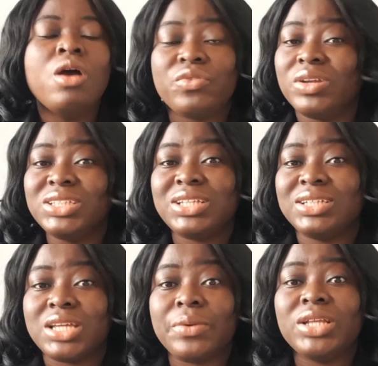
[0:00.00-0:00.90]
For
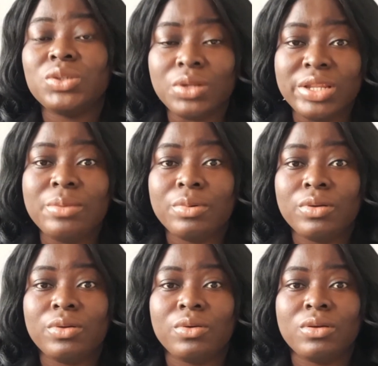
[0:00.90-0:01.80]
instance, I write on labor
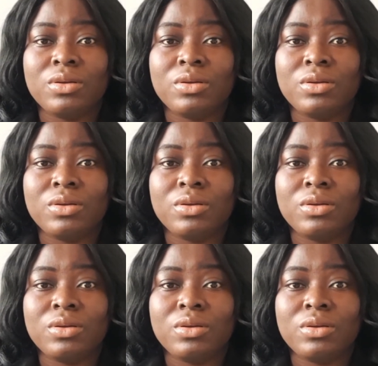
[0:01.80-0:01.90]
law.